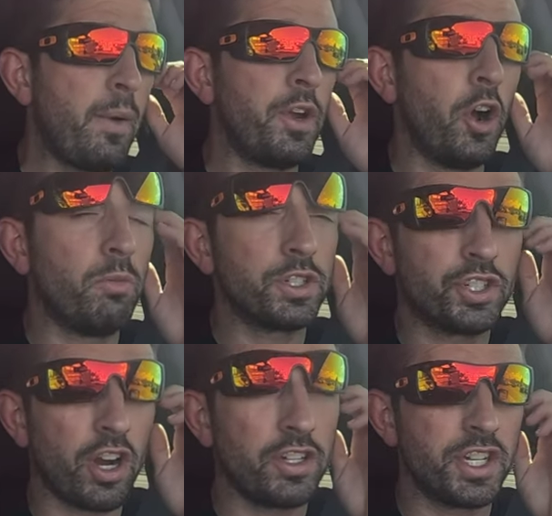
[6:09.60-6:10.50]
I would almost
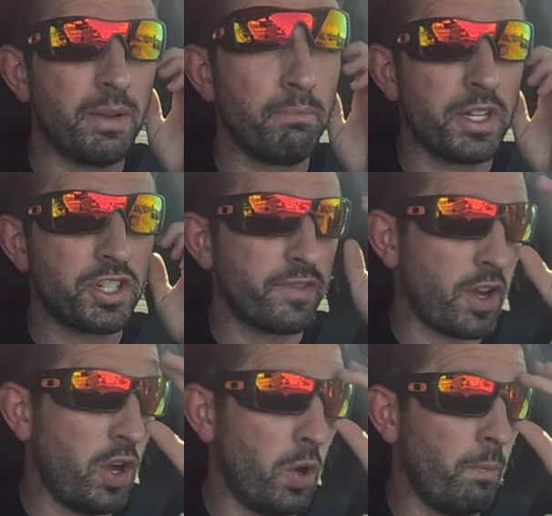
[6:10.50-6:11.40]
charge at much of
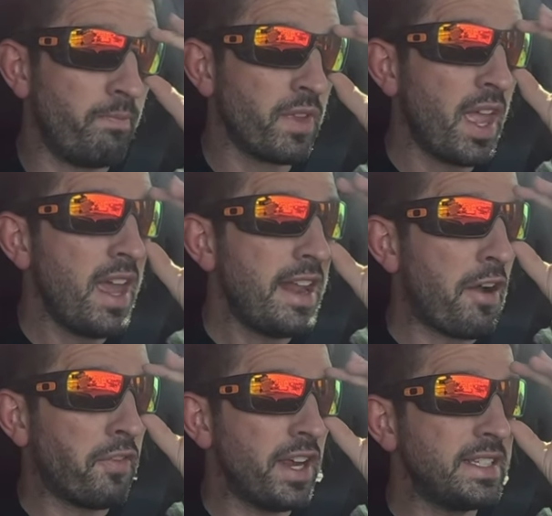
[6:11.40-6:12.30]
the home.
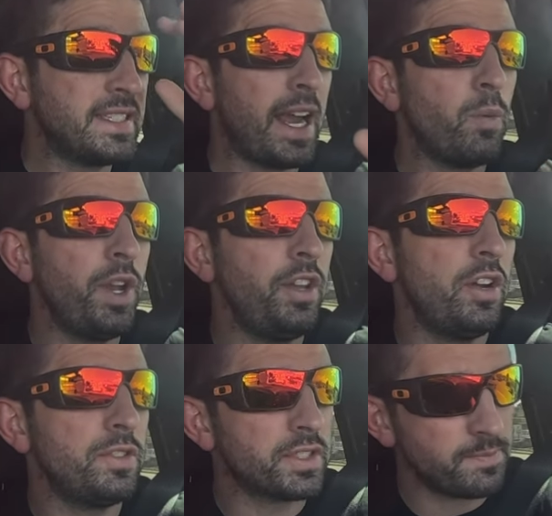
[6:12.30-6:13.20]
Now for inside
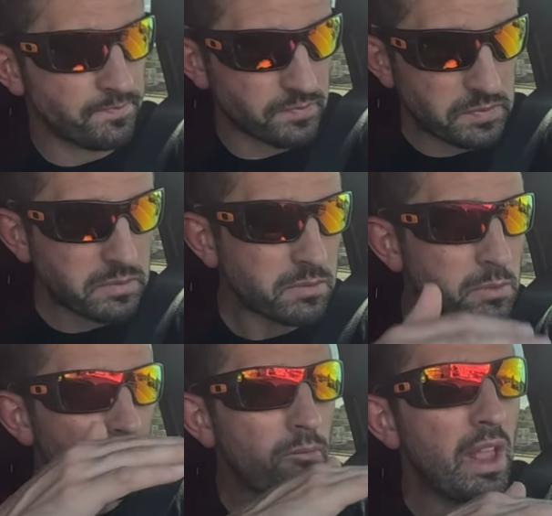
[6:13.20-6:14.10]
windows,
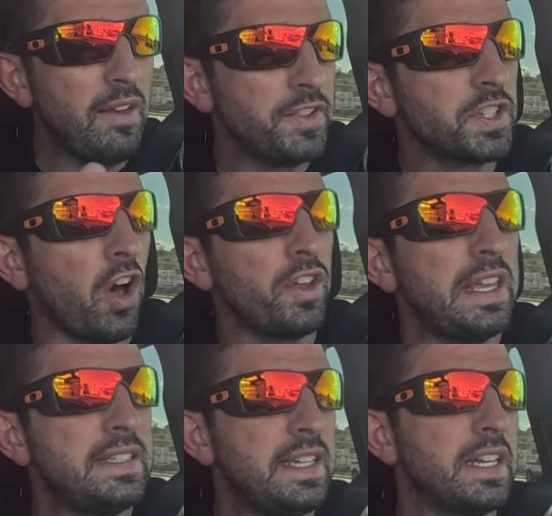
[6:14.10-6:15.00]
if it's all
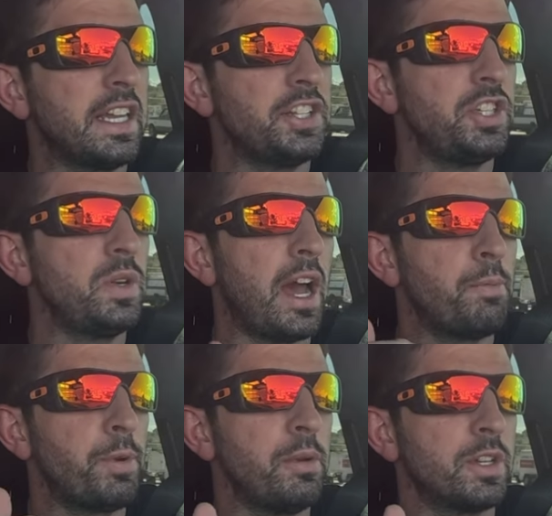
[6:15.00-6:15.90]
easy to get to,
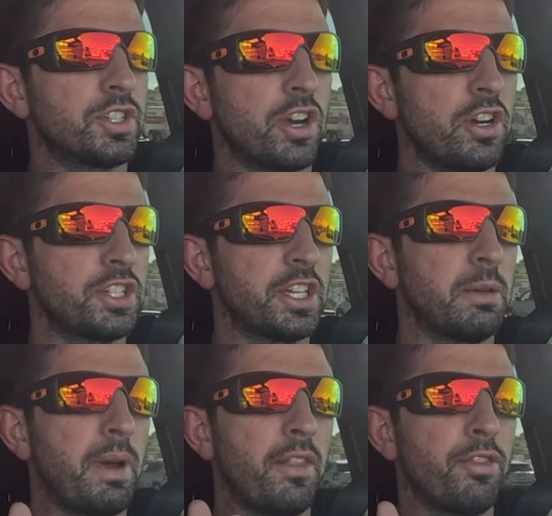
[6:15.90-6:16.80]
I'd pretty much charge like
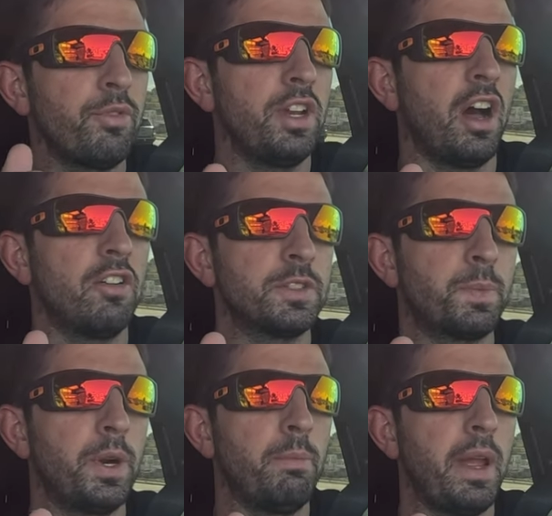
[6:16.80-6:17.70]
about $3
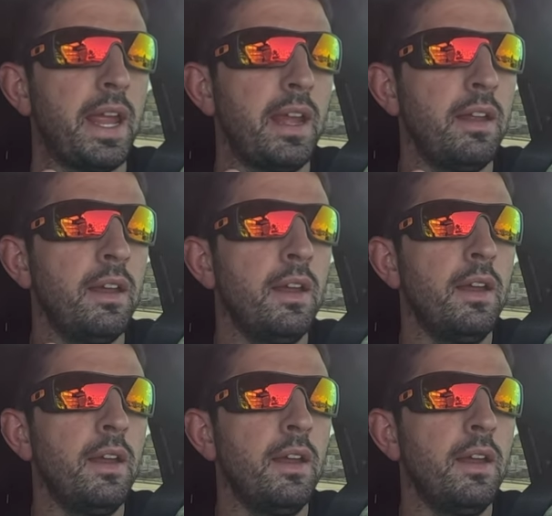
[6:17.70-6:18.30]
per a pane